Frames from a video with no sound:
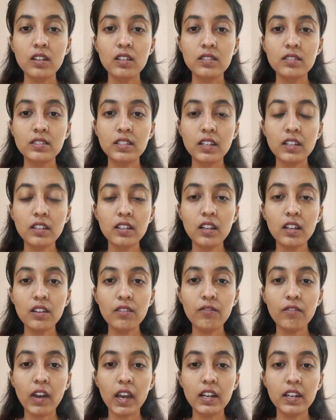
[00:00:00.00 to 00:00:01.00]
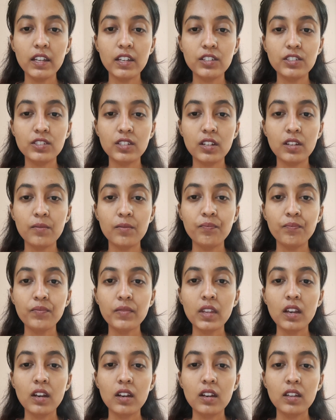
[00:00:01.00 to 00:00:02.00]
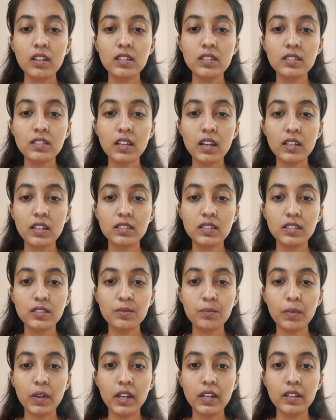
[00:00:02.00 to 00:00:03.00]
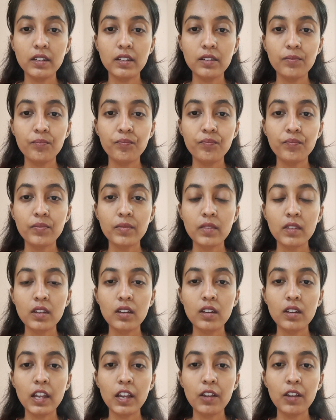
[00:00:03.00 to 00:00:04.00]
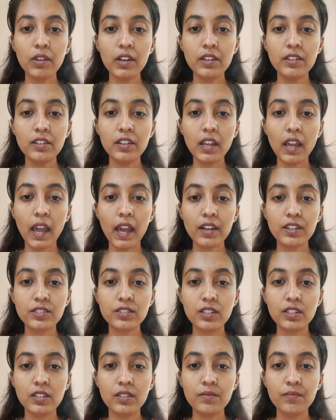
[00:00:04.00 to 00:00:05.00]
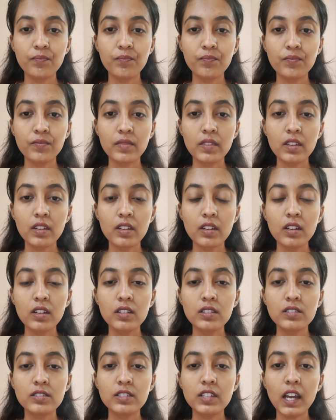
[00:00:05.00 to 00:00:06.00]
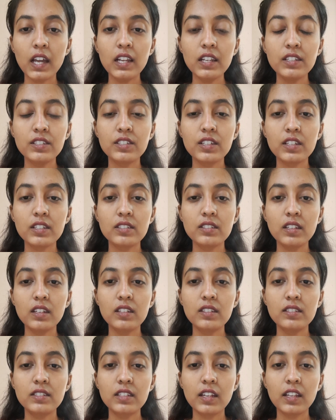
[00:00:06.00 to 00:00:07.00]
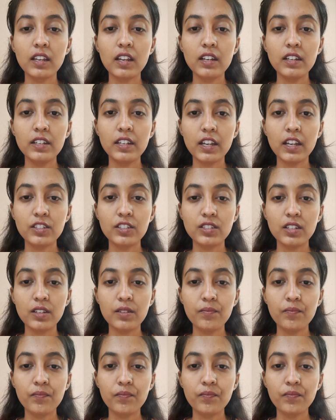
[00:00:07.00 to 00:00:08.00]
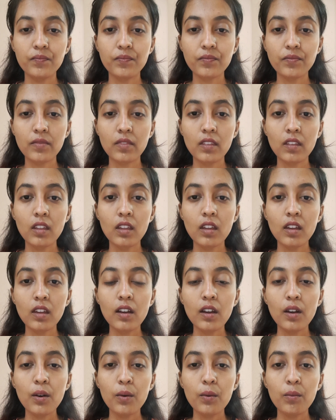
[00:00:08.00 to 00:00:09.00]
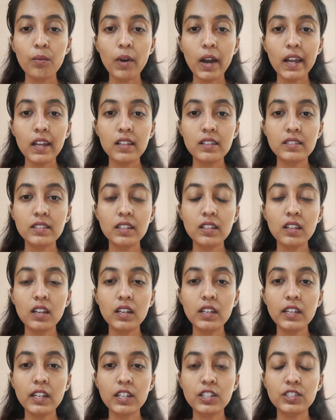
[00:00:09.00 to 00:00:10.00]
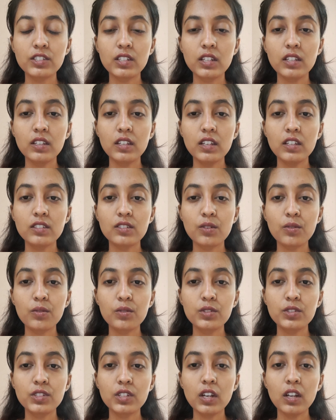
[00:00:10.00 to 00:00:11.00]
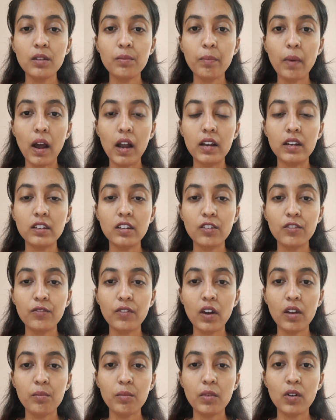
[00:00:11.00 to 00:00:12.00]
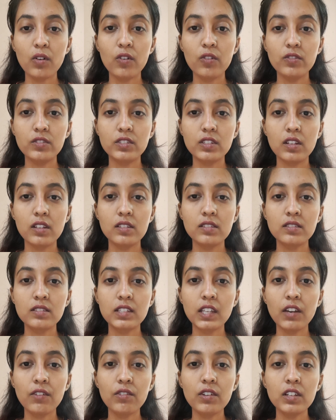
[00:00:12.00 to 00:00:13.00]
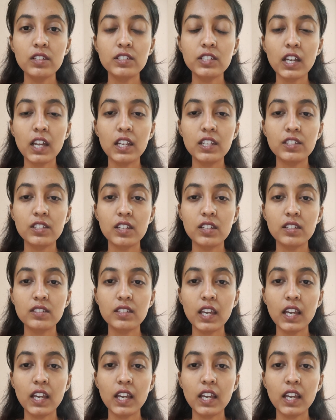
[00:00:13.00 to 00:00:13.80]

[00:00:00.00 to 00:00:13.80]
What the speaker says: signal validation, risk assessment, regulatory action. Challenges in signal detection. While signal detection is a crucial part of pharmacovigilance, several challenges